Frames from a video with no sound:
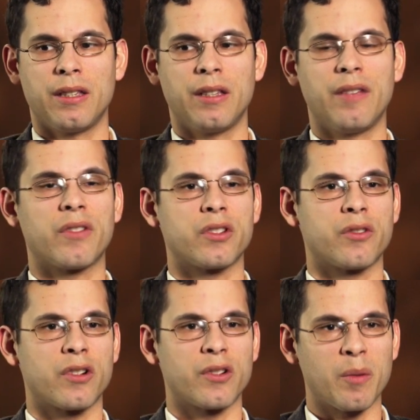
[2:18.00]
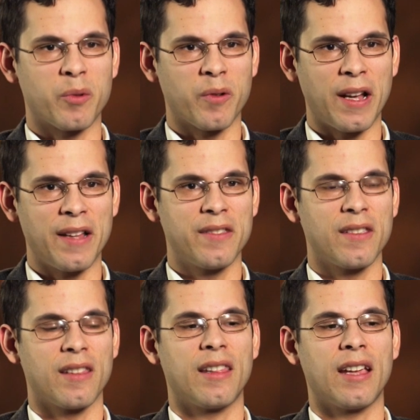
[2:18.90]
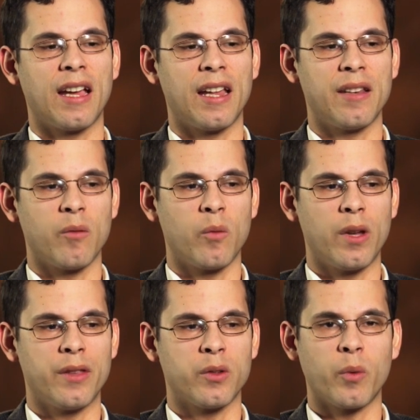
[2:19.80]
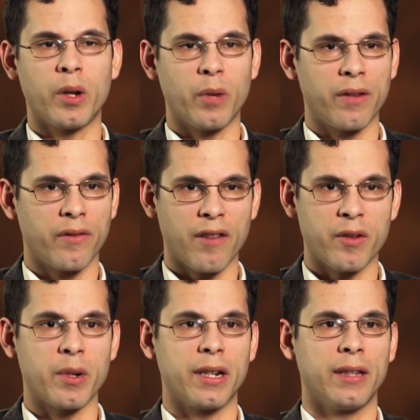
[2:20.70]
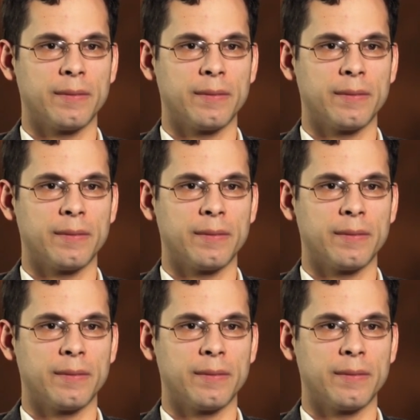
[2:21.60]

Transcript: infrastructure upgrades, then it's a win-win for everybody.